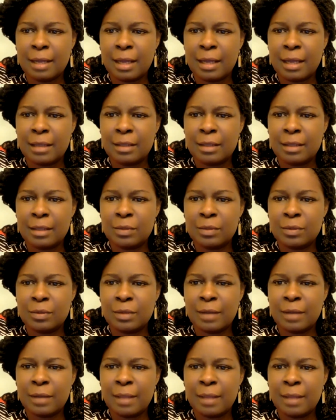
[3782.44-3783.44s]

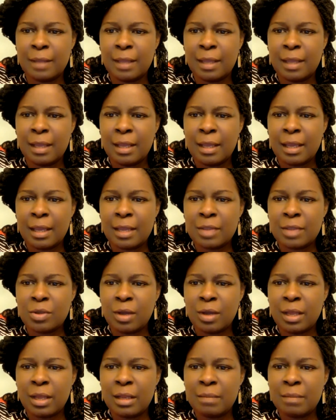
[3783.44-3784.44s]
Hallelujah. Get
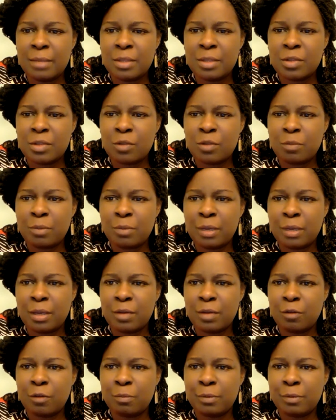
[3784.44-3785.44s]
your elements of
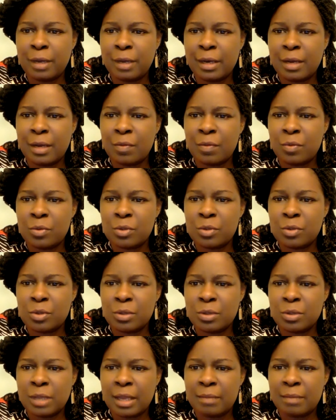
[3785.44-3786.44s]
breaking of bread, and we'll
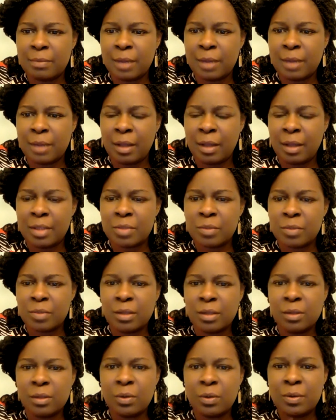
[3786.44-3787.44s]
do that as
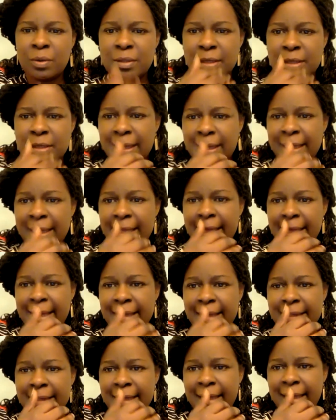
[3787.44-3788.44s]
we close
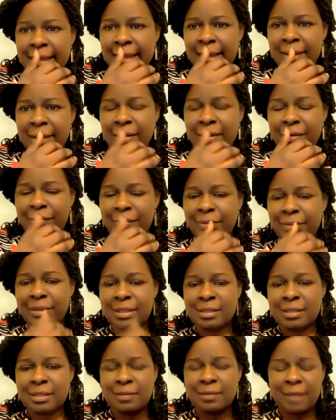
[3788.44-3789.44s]
and thanking God for
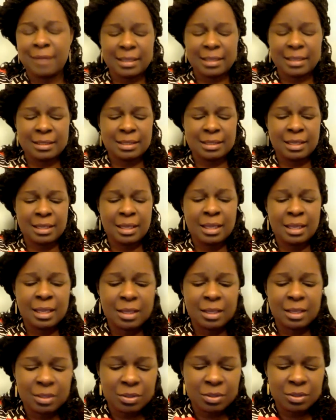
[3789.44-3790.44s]
this fast.
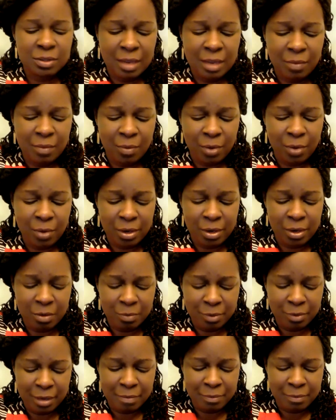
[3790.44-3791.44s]
Today, we want to
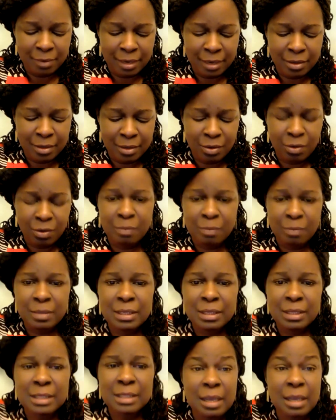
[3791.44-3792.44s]
break bread. You're
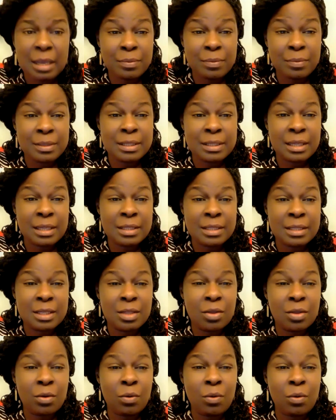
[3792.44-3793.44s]
committing and
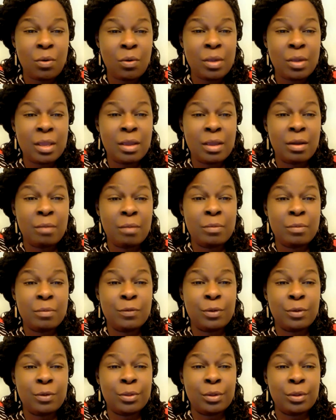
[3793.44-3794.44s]
presenting your whole year
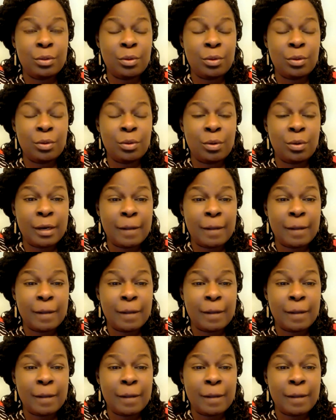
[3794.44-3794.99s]
before the Lord.